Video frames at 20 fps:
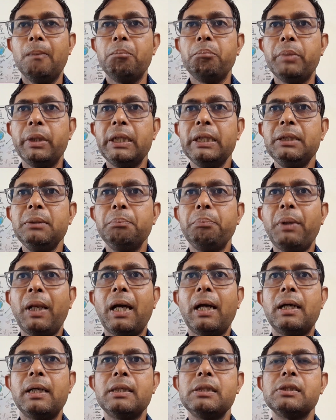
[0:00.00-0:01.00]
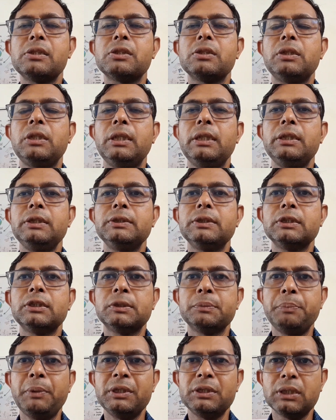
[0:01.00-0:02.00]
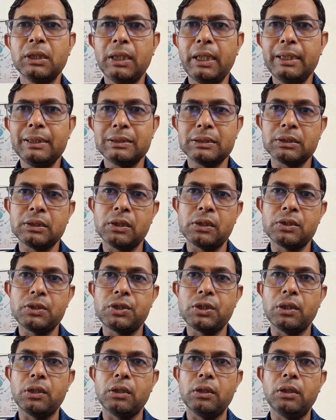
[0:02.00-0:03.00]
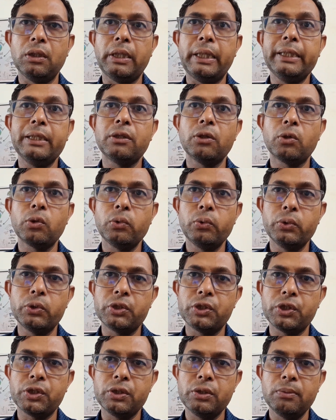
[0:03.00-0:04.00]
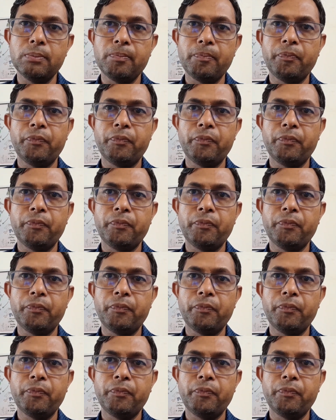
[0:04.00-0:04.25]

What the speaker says: But in plants there is a specialized structure like roots.